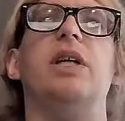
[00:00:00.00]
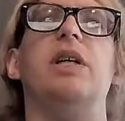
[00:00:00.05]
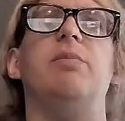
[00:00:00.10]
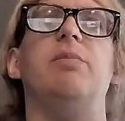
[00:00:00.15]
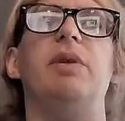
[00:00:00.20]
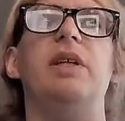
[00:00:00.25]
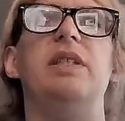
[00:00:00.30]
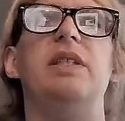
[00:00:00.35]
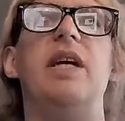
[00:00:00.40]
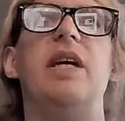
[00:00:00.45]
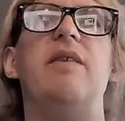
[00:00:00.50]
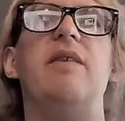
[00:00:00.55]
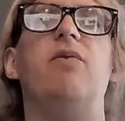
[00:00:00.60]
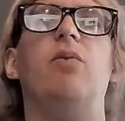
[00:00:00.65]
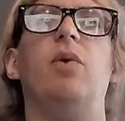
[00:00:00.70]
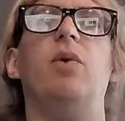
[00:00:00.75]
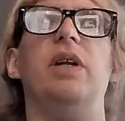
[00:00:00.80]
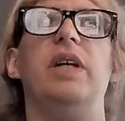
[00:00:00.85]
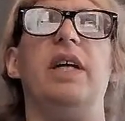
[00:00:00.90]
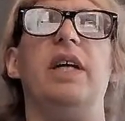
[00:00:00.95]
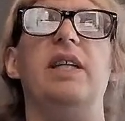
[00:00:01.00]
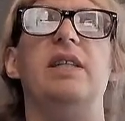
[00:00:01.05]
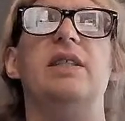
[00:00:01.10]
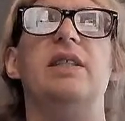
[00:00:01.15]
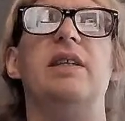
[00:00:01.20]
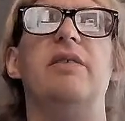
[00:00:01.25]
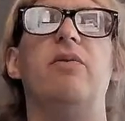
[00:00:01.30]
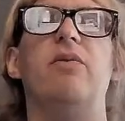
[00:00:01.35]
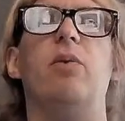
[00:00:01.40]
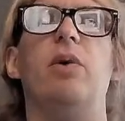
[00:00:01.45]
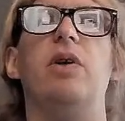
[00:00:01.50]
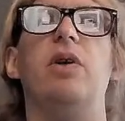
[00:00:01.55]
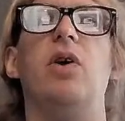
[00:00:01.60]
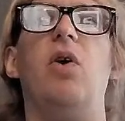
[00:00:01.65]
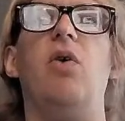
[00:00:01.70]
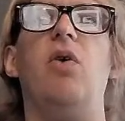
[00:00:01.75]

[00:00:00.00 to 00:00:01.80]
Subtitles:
It pits everyone against everyone